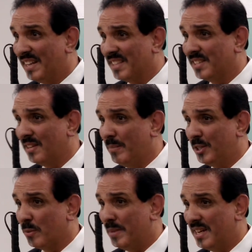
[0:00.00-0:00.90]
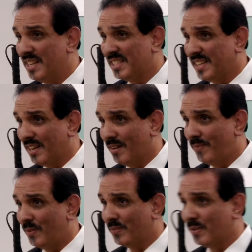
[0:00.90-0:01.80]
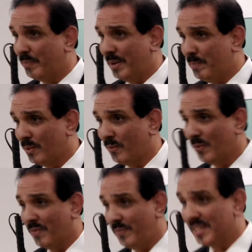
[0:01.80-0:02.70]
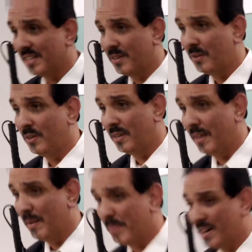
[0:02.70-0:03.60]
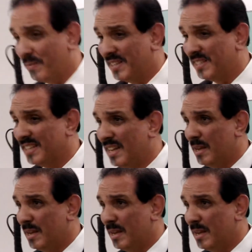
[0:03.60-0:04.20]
This is going to be tremendously helpful to people with physical impairments,